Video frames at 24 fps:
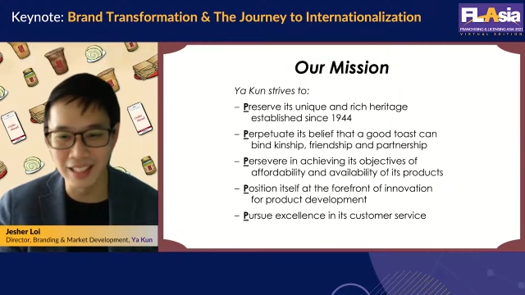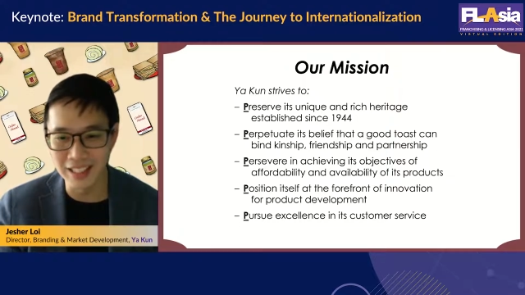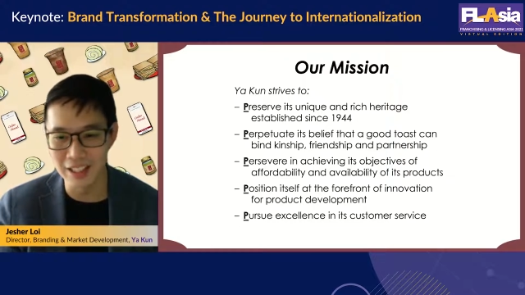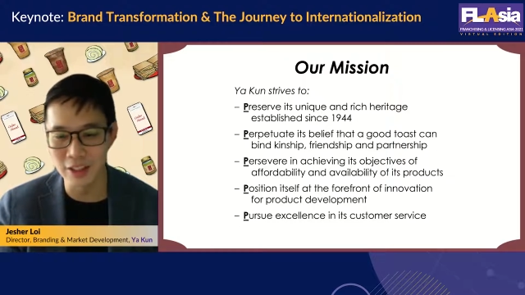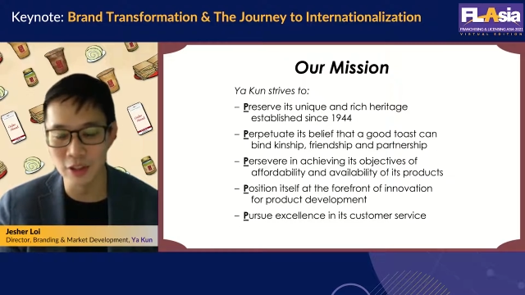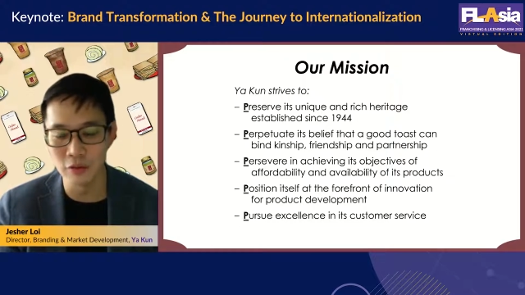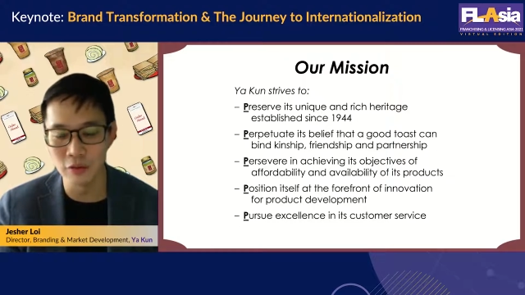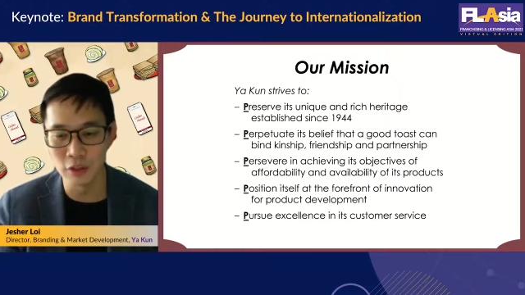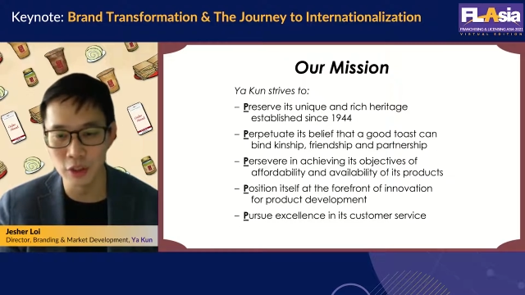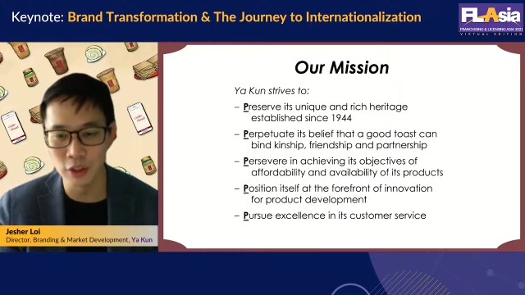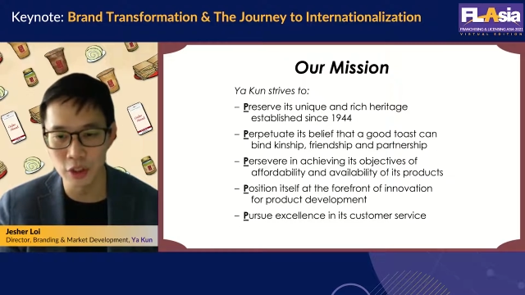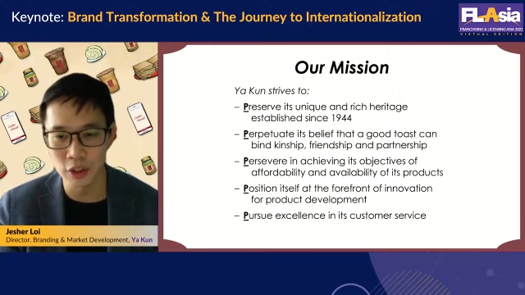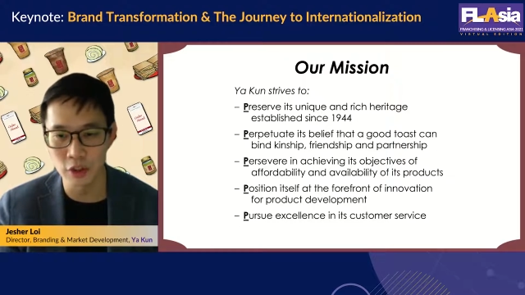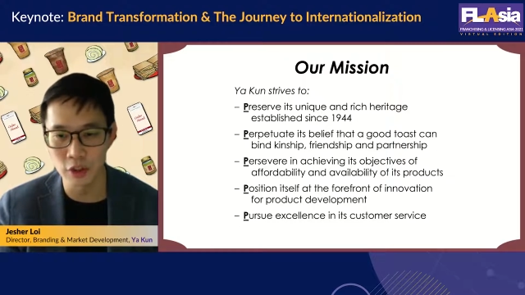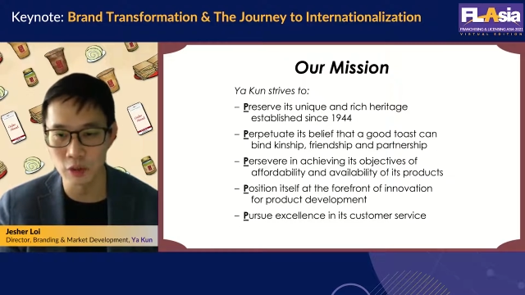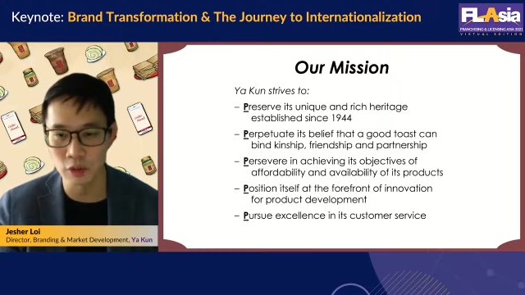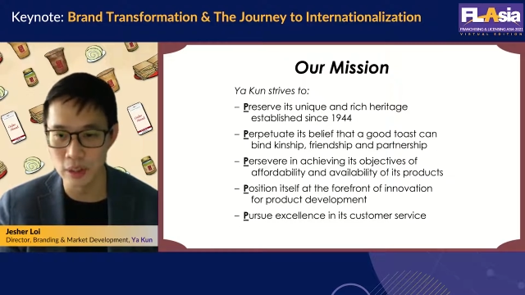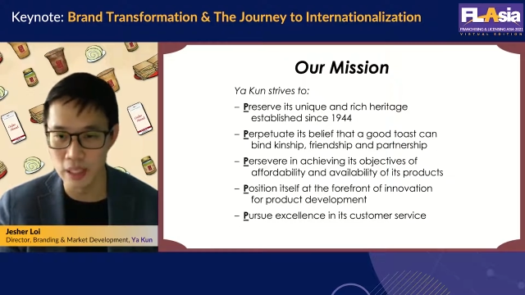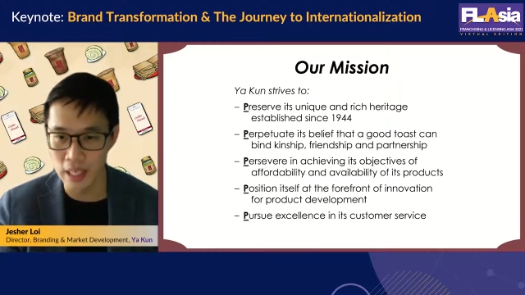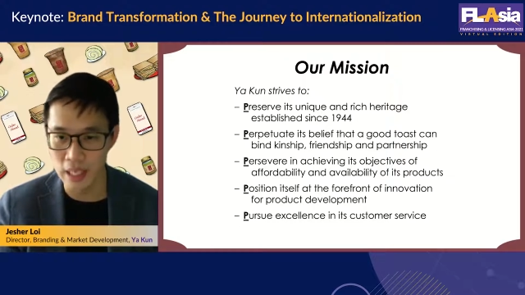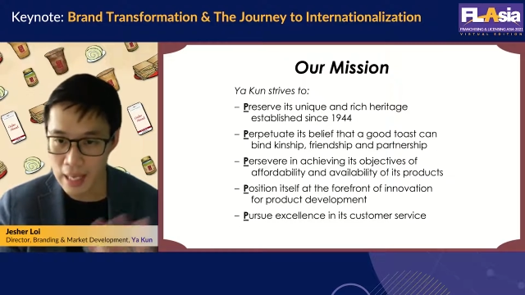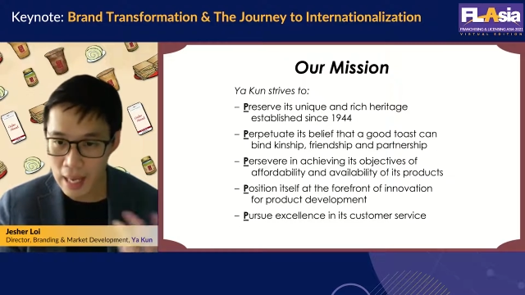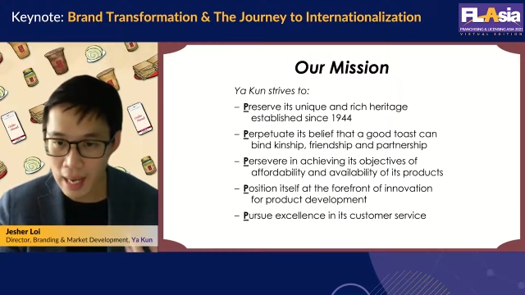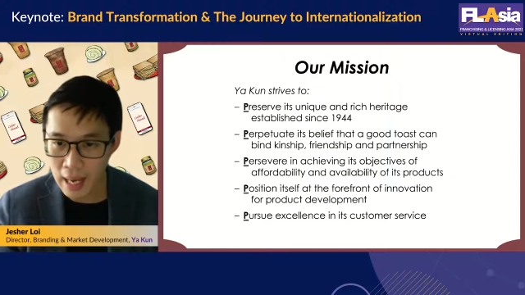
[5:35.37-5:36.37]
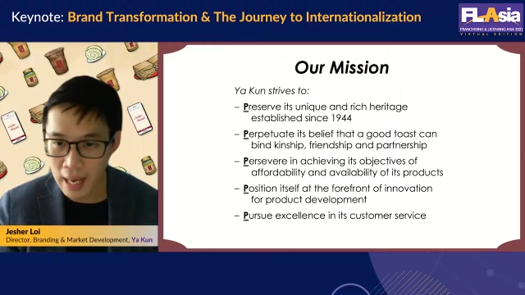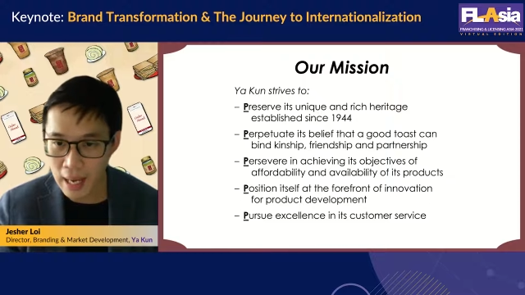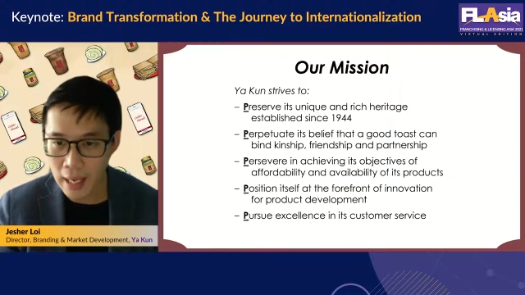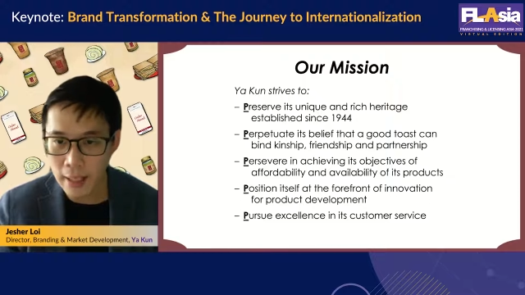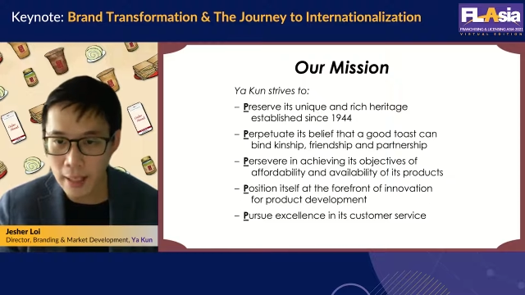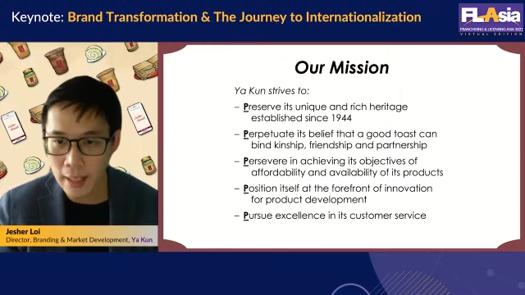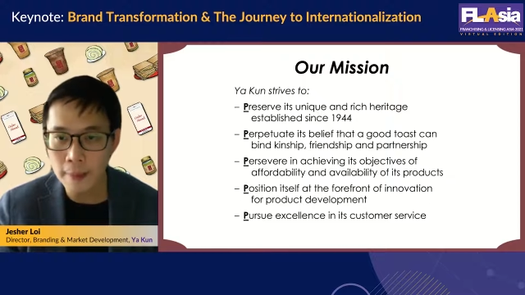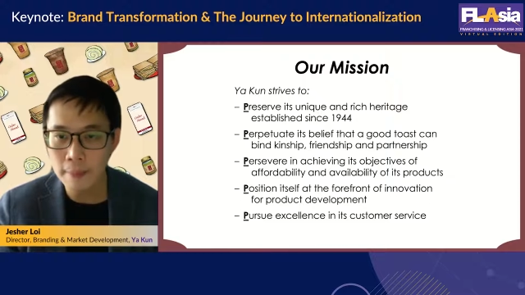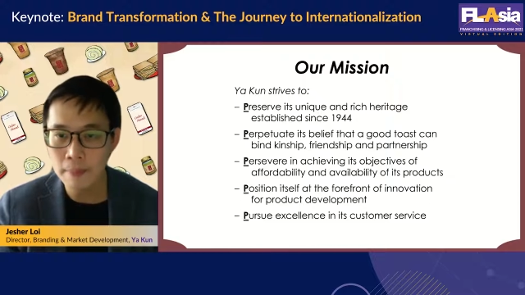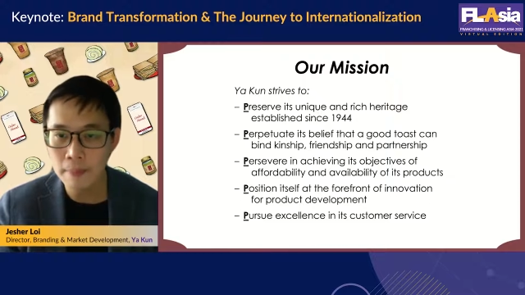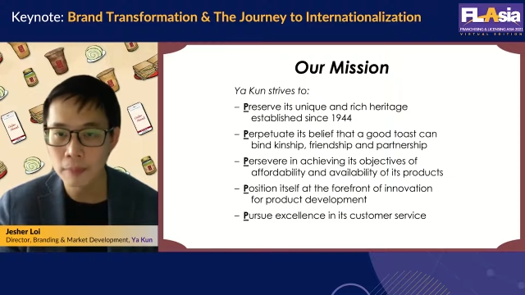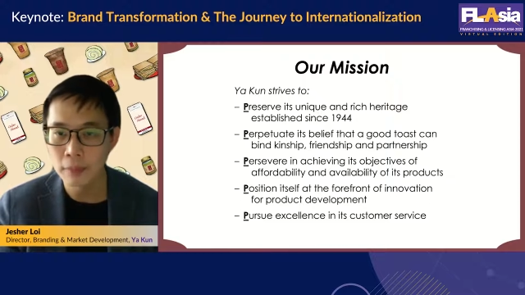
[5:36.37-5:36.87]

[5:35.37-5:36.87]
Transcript: Innovation could be AI,